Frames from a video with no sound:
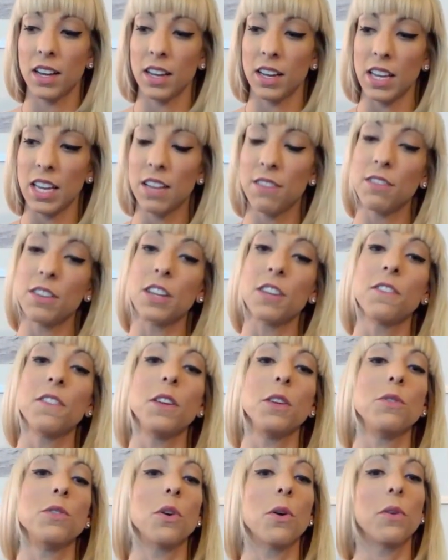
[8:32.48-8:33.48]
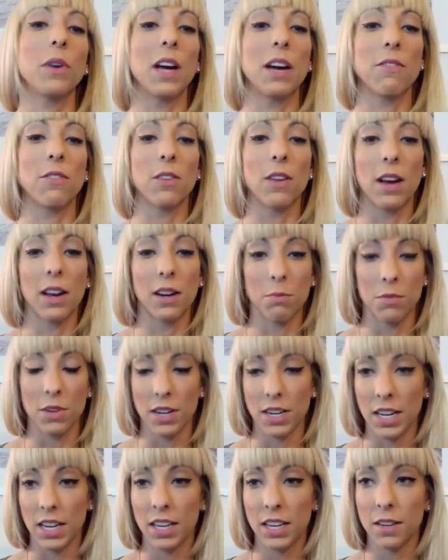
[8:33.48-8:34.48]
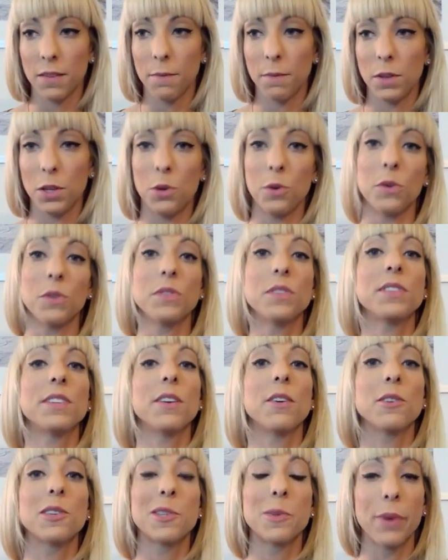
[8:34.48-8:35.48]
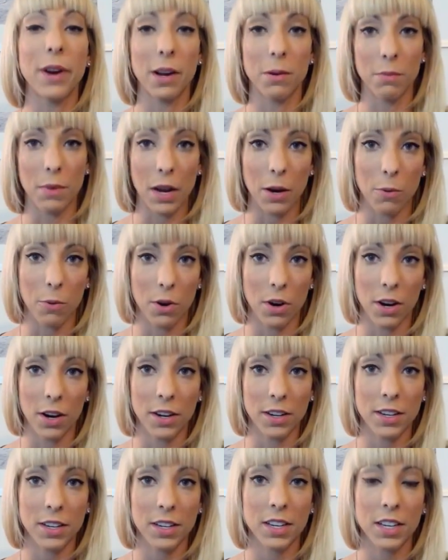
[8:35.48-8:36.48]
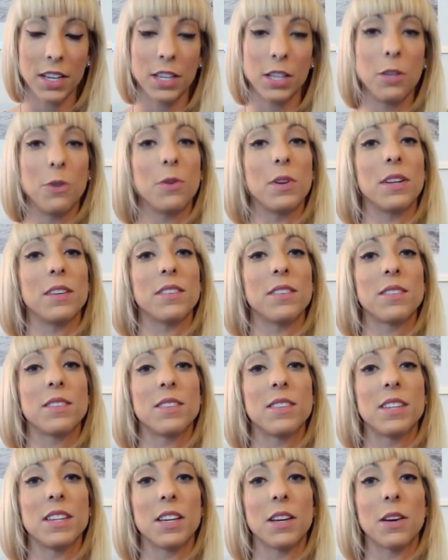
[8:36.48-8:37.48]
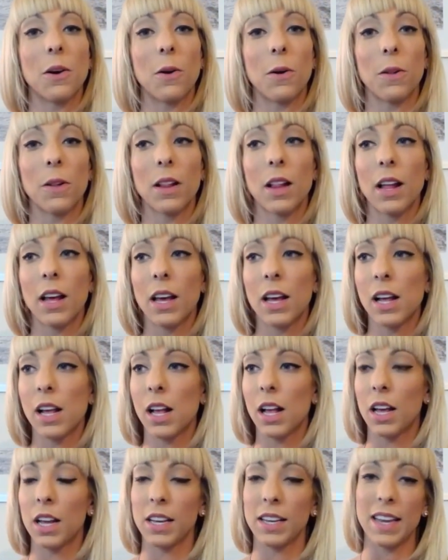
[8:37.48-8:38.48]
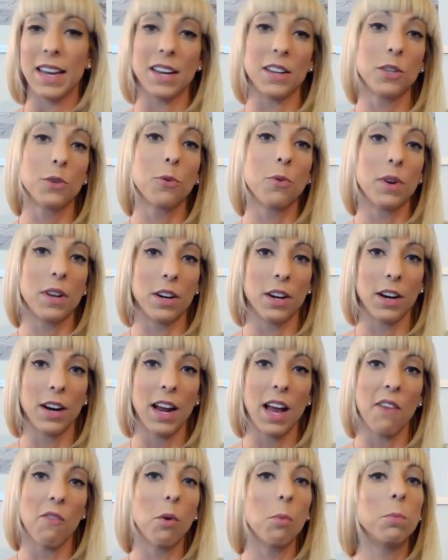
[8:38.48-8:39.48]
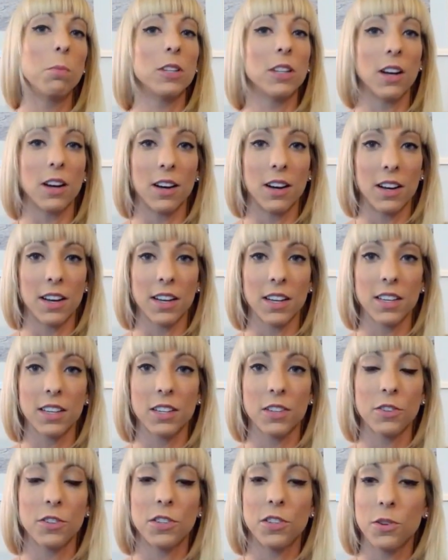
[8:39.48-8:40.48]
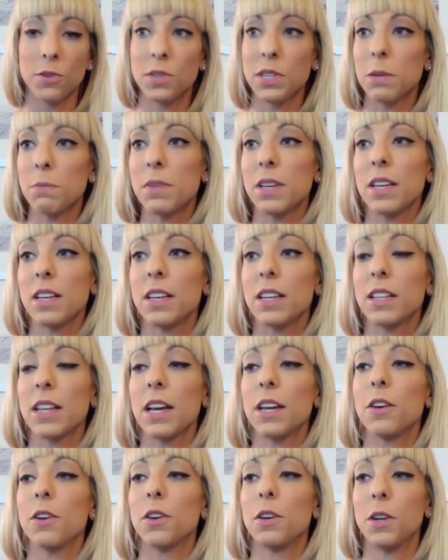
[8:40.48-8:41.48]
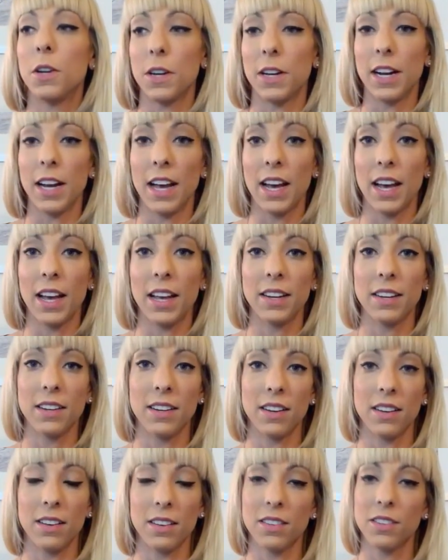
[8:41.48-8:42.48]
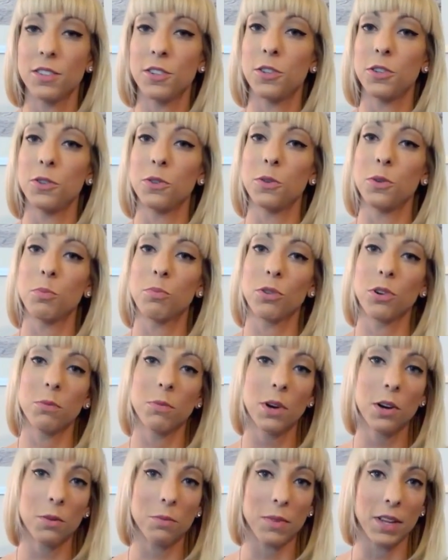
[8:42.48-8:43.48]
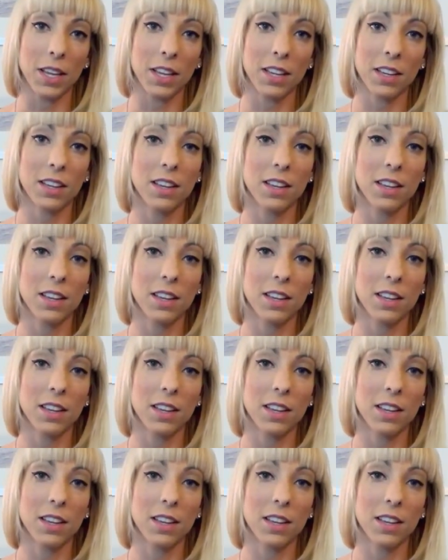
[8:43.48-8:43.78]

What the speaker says: even if you don't have a lot of money, you can still spread my word. You can still get a Twitter, have a blog, do something that you're good at to promote me.